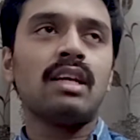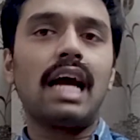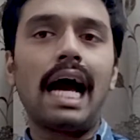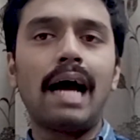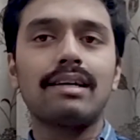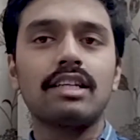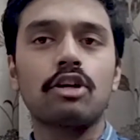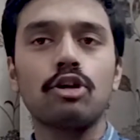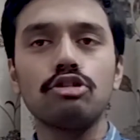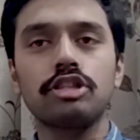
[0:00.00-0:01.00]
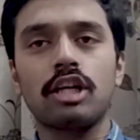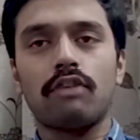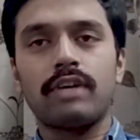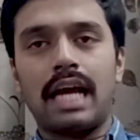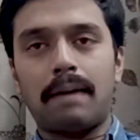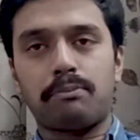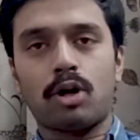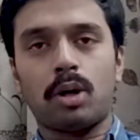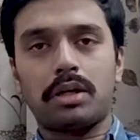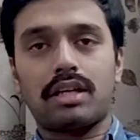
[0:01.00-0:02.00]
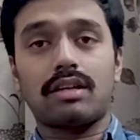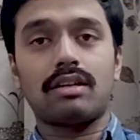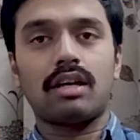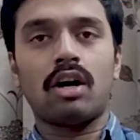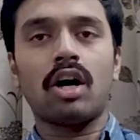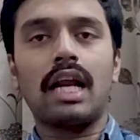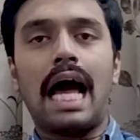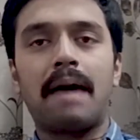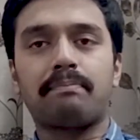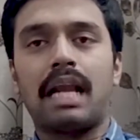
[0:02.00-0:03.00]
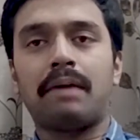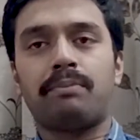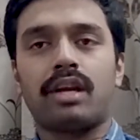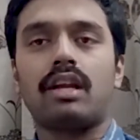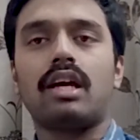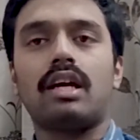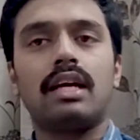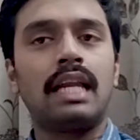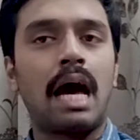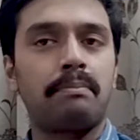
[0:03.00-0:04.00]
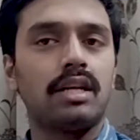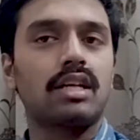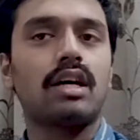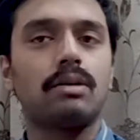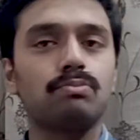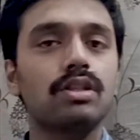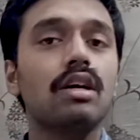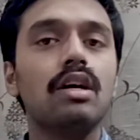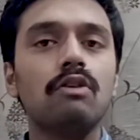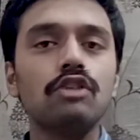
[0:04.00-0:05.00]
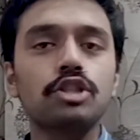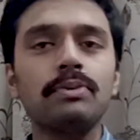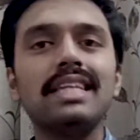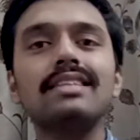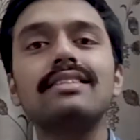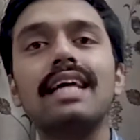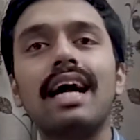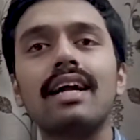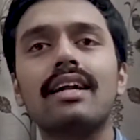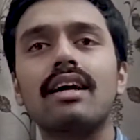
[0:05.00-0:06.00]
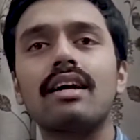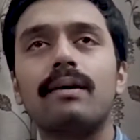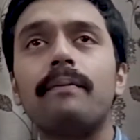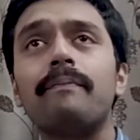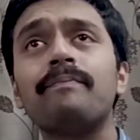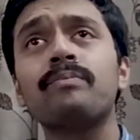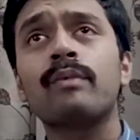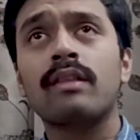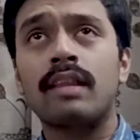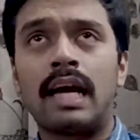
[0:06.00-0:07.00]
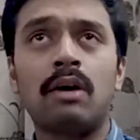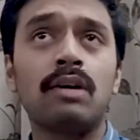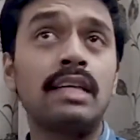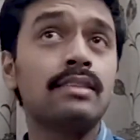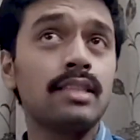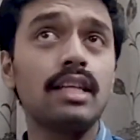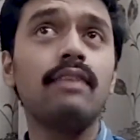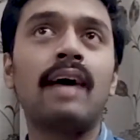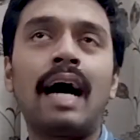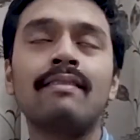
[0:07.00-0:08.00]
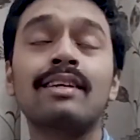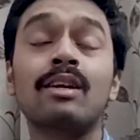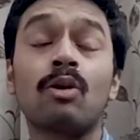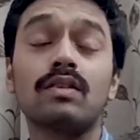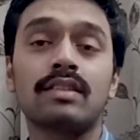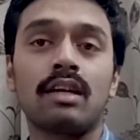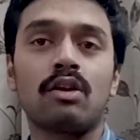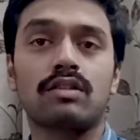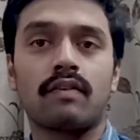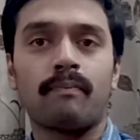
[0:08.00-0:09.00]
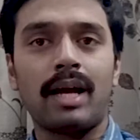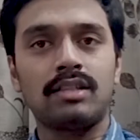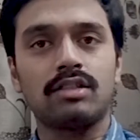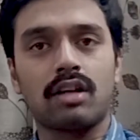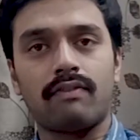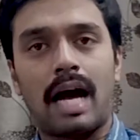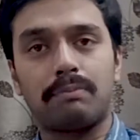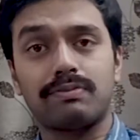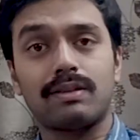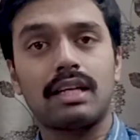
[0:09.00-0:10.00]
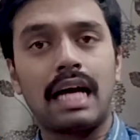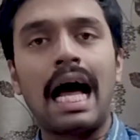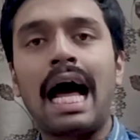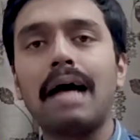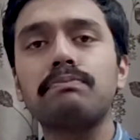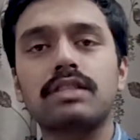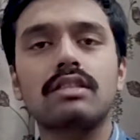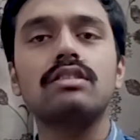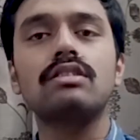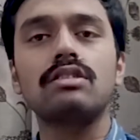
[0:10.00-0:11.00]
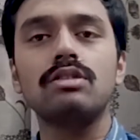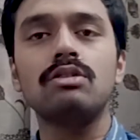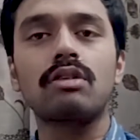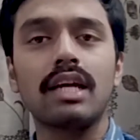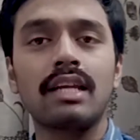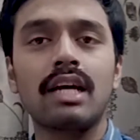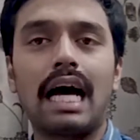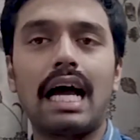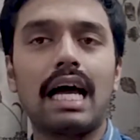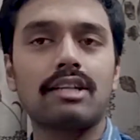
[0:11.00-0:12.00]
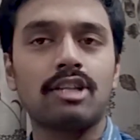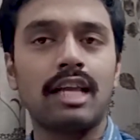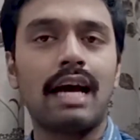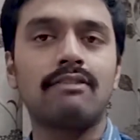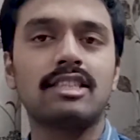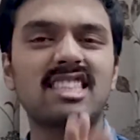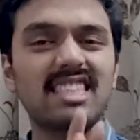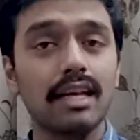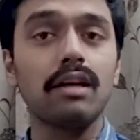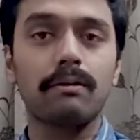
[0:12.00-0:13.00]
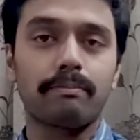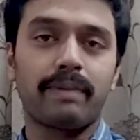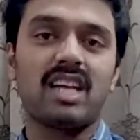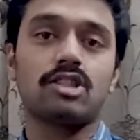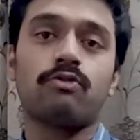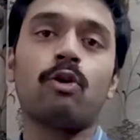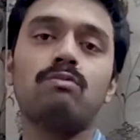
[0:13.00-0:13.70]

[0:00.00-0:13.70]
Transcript: inclusion of an app drawer or app library in Apple terms, which means that now instead of having loads and loads of pages of apps, you can actually have a single page of home